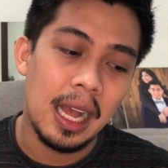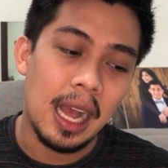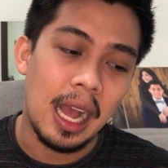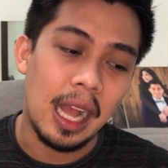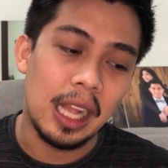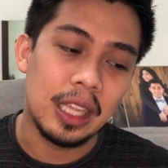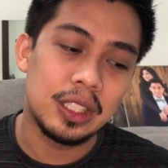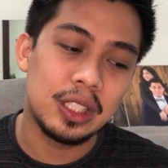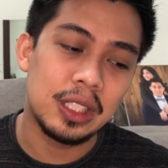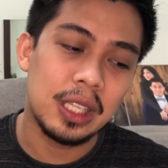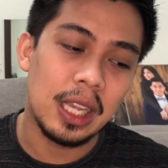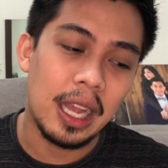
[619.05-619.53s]

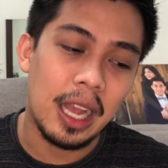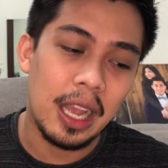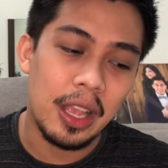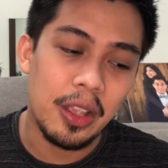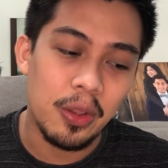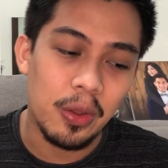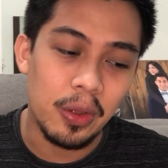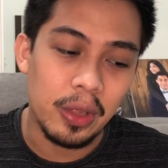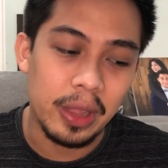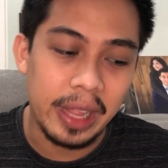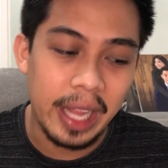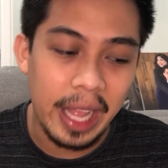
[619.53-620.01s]
At saka
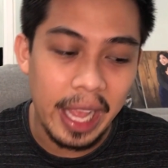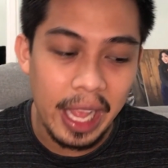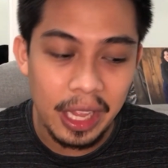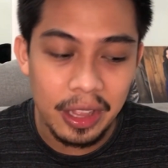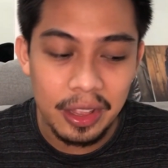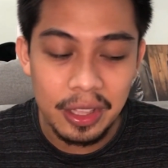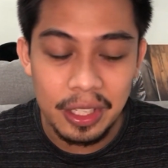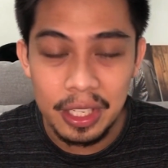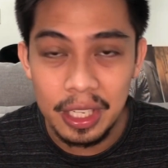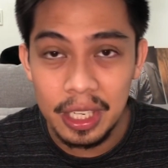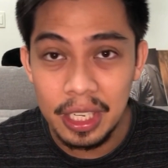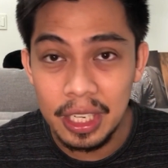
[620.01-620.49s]
yung
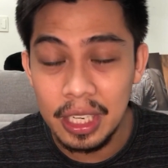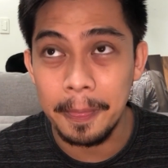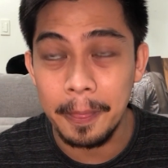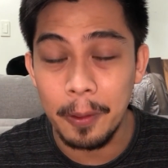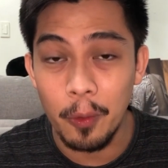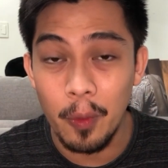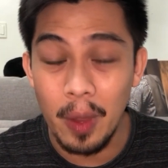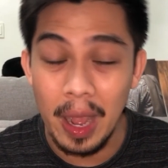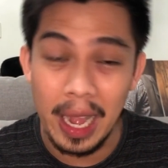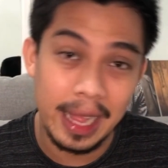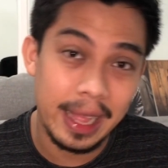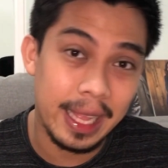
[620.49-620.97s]
leather
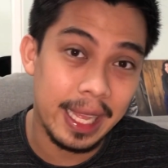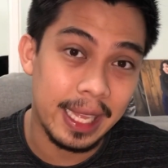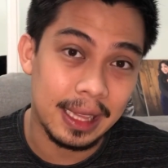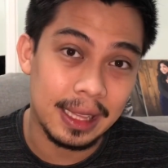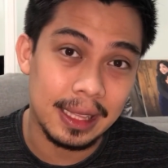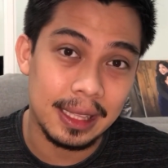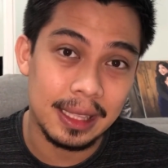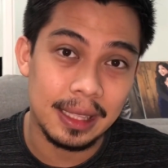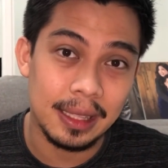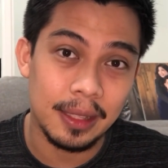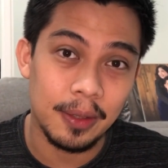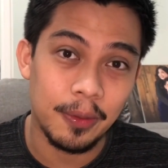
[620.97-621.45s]
wallet
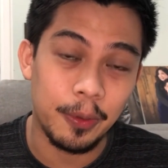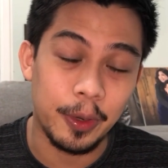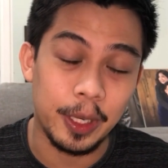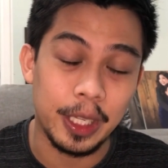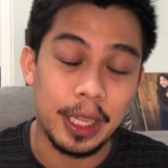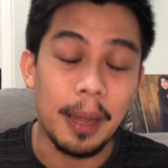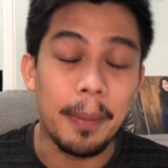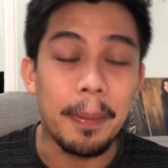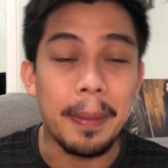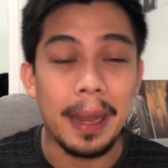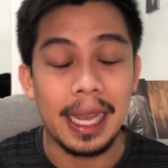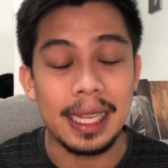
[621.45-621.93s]
for
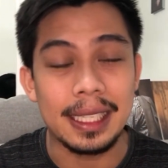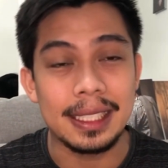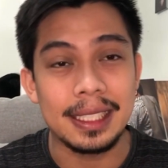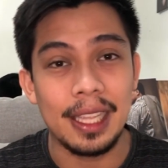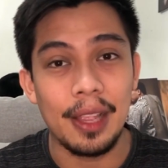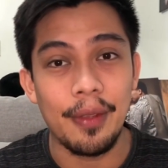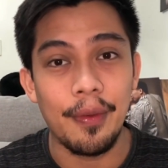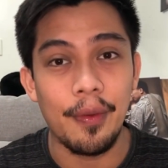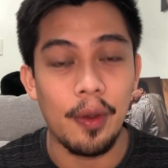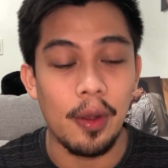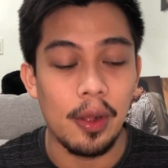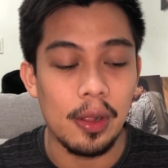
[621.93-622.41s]
the
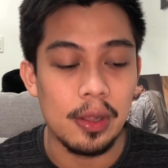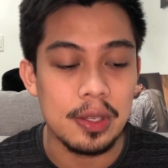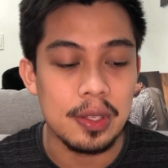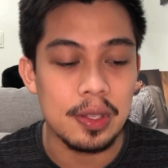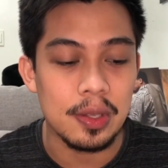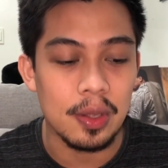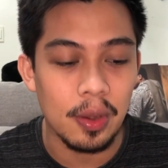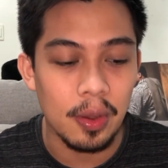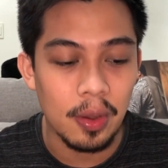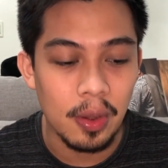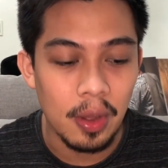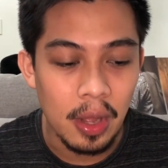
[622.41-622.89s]
MagSafe
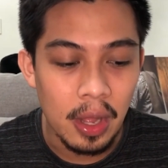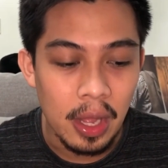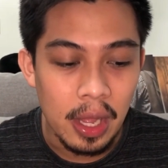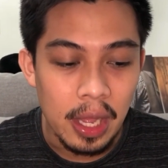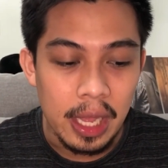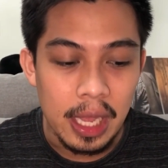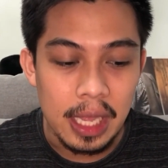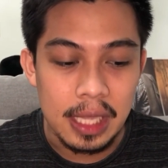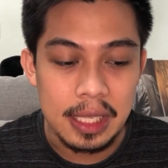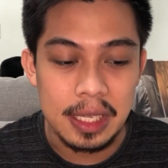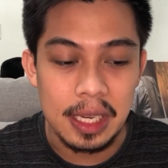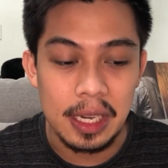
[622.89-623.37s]
also,
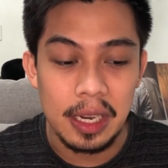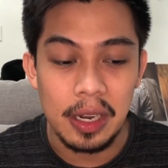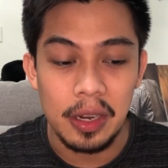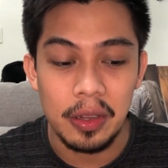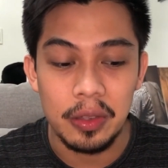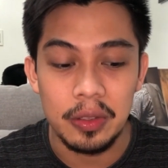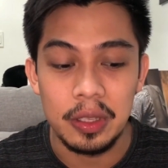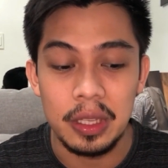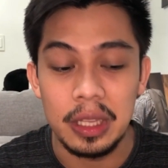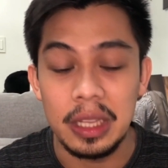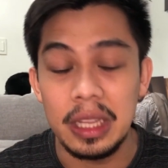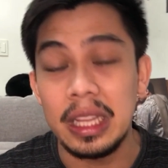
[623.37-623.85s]
it's
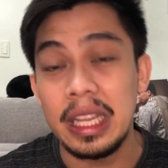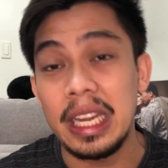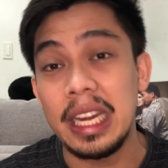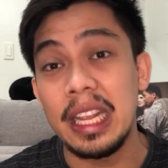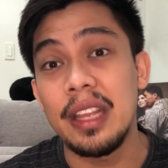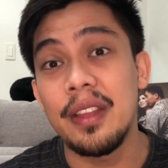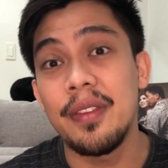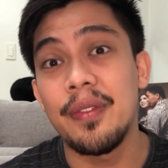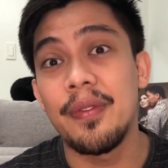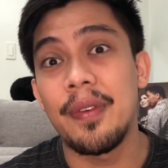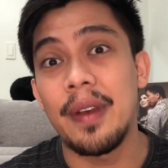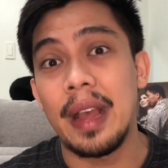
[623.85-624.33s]
around
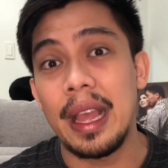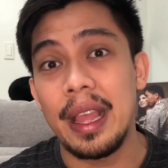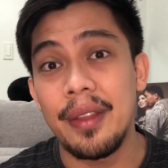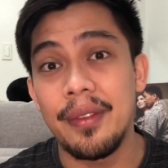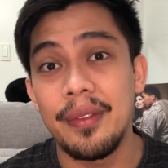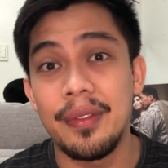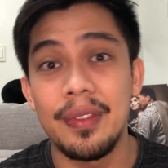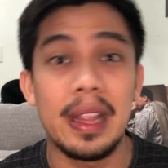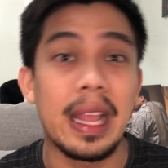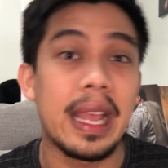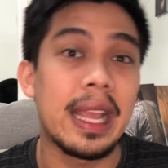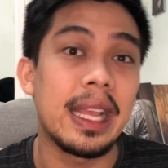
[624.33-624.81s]

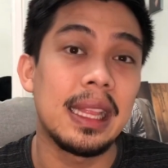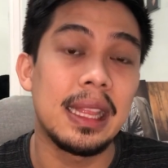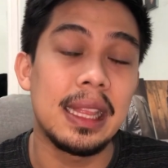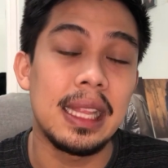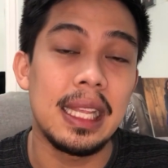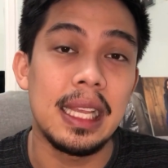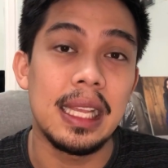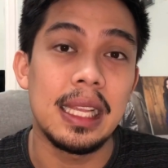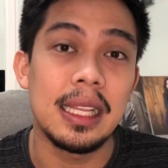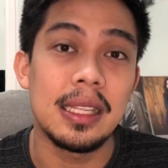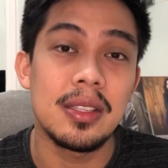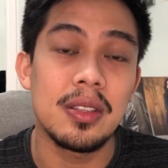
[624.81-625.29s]
3,590.
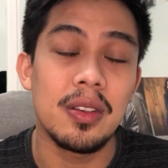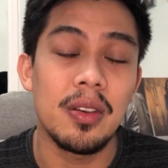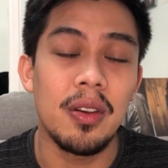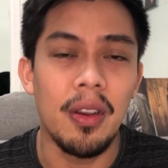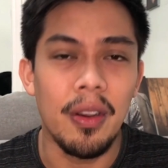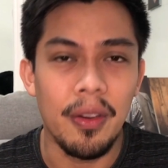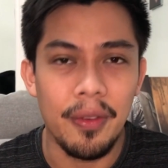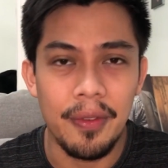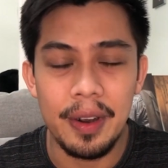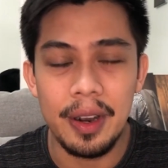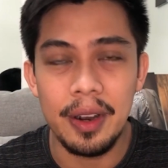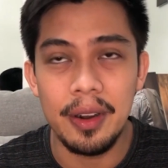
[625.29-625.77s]
So
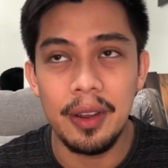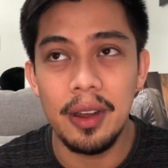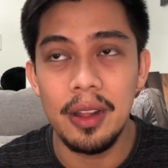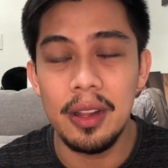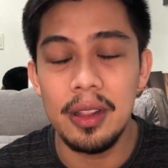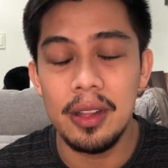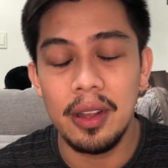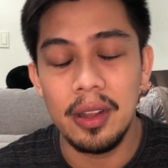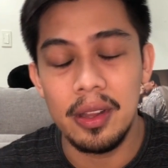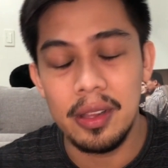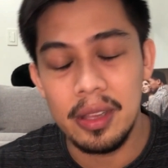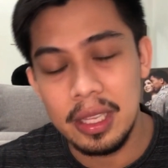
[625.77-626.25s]

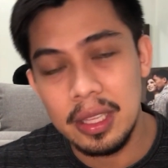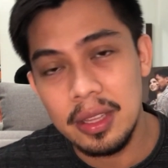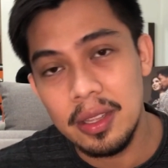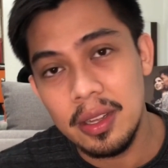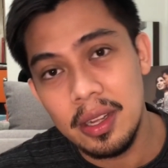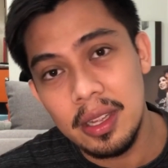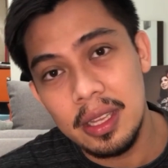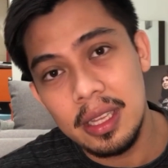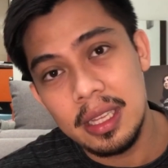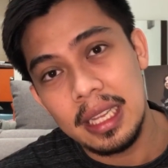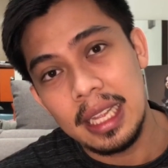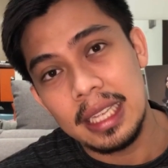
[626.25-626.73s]
overall, all in
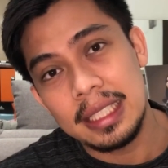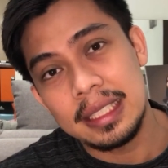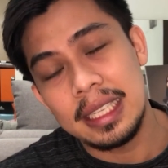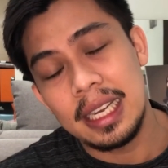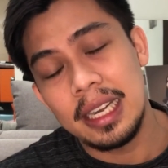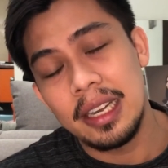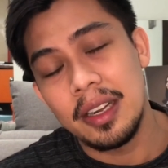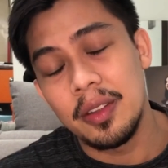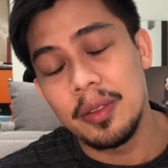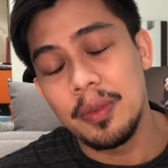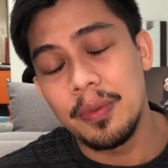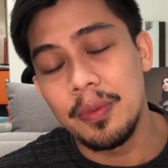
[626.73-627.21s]
all,
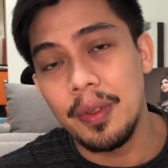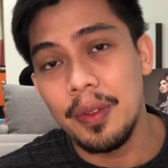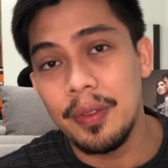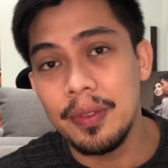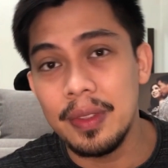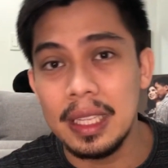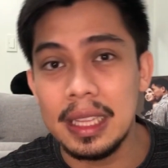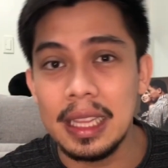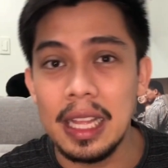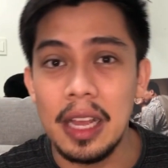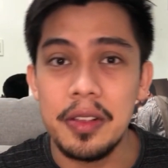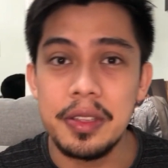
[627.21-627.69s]
nasa around
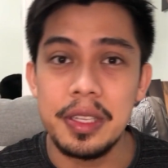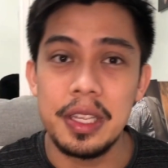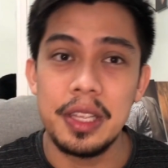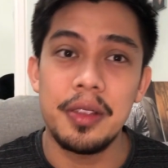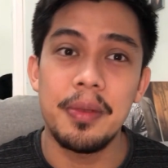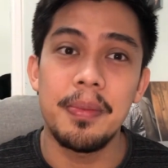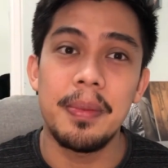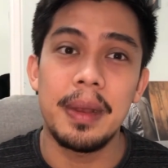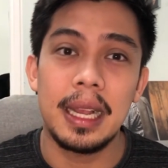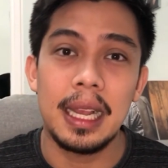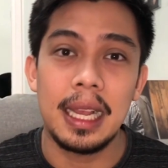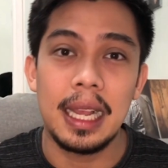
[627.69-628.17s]
50,000
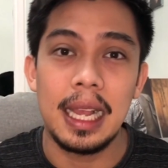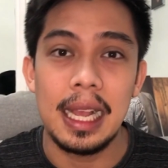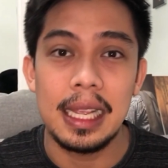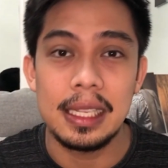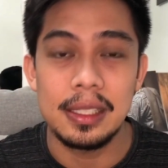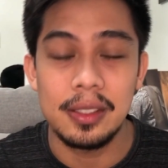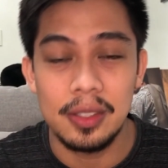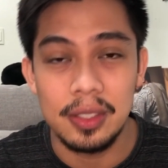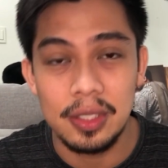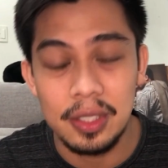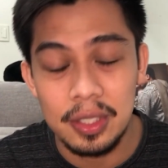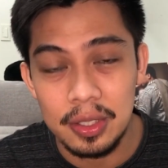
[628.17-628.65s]
yung
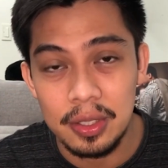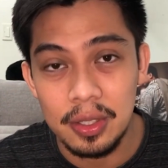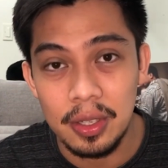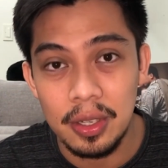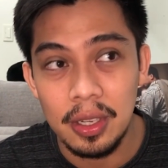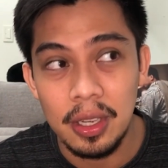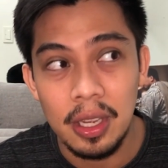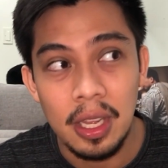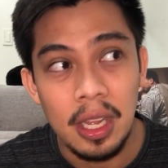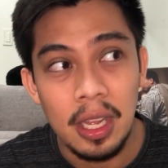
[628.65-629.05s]
magagastos nyo.